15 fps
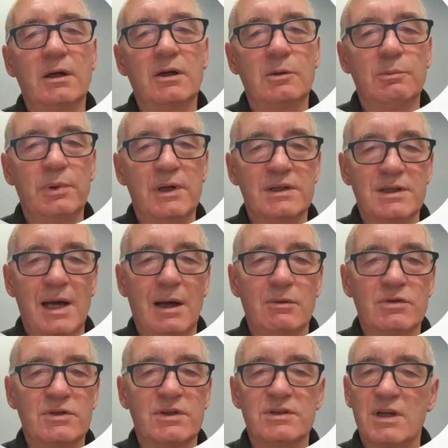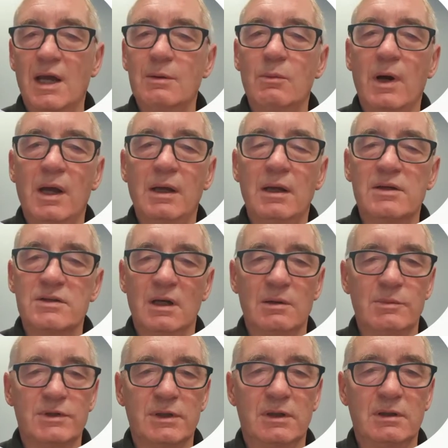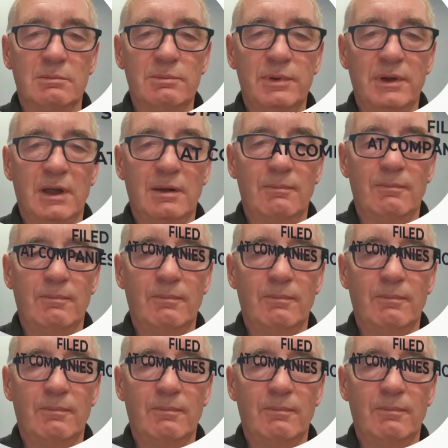at Companies House the same way as a limited company.